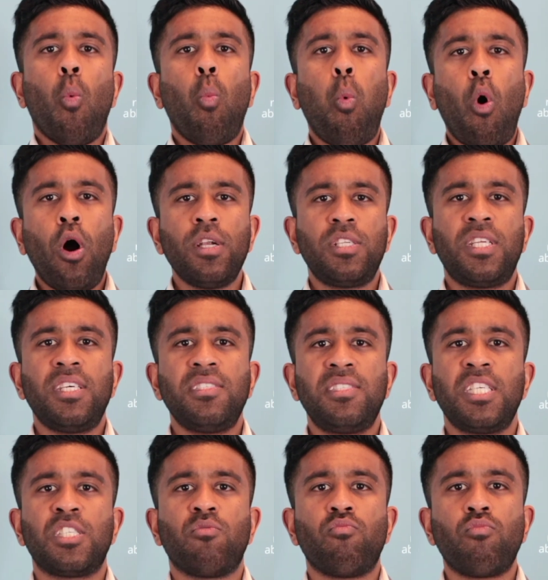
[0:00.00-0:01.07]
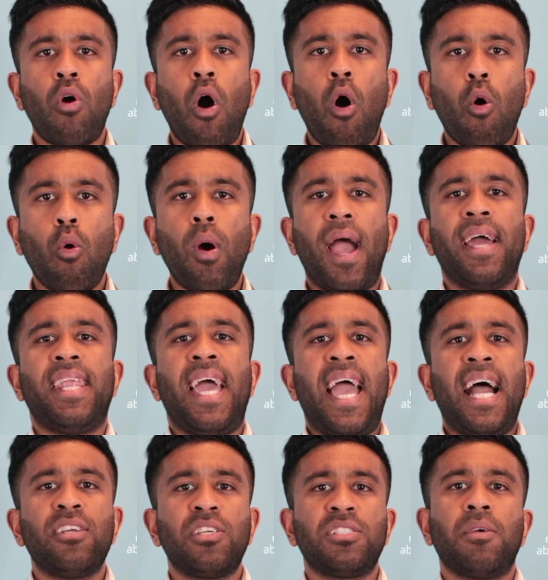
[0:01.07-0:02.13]
What does this role and
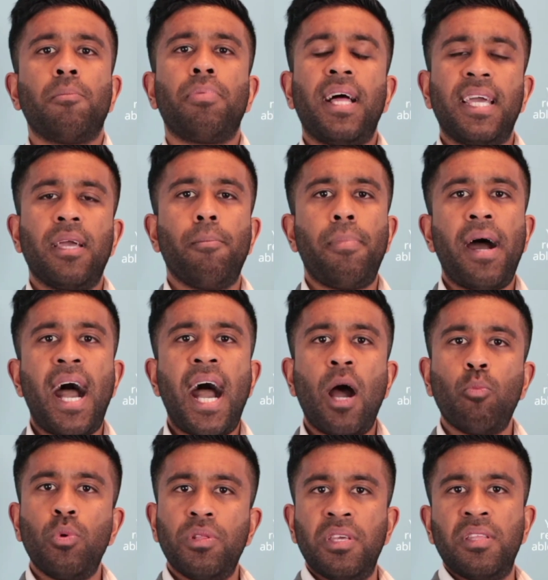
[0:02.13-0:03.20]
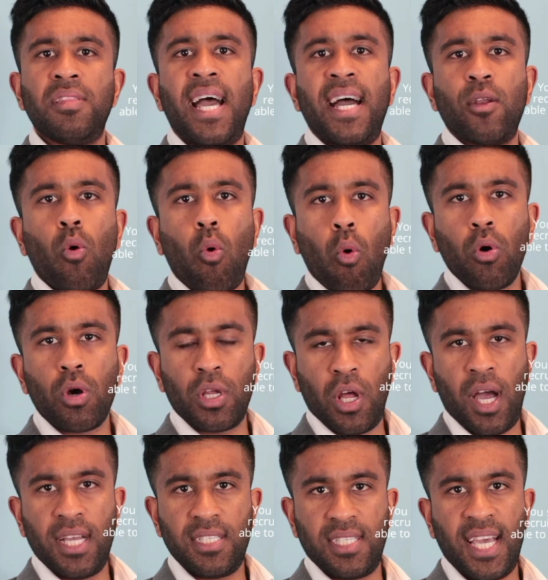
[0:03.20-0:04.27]
how does it play a part within that
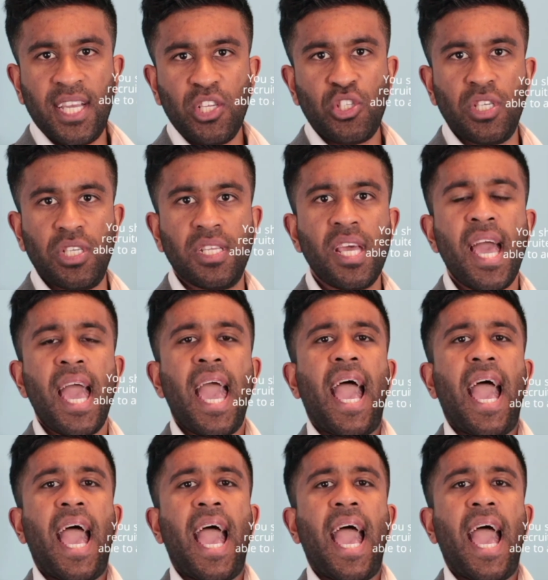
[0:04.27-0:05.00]
organization?